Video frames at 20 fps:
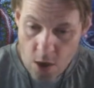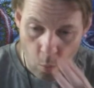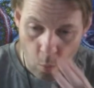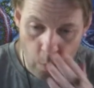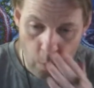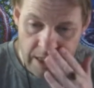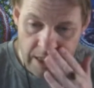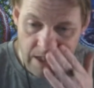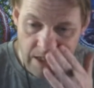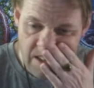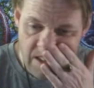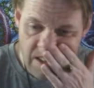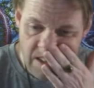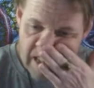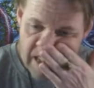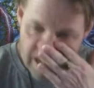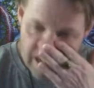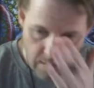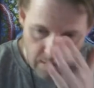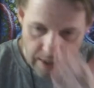
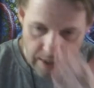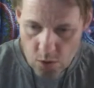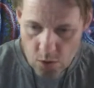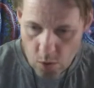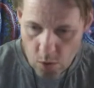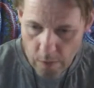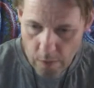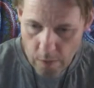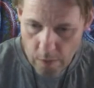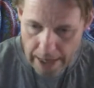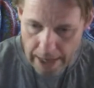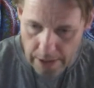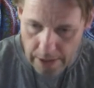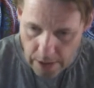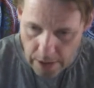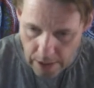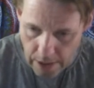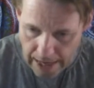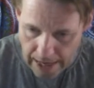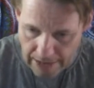Windseeker Centaur and
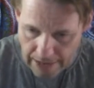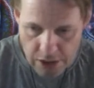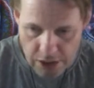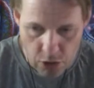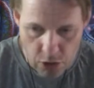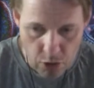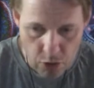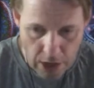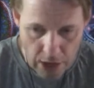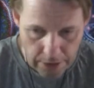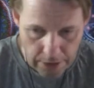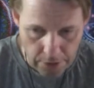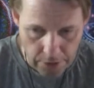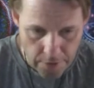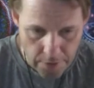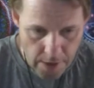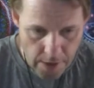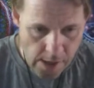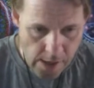Nalafni Dragon.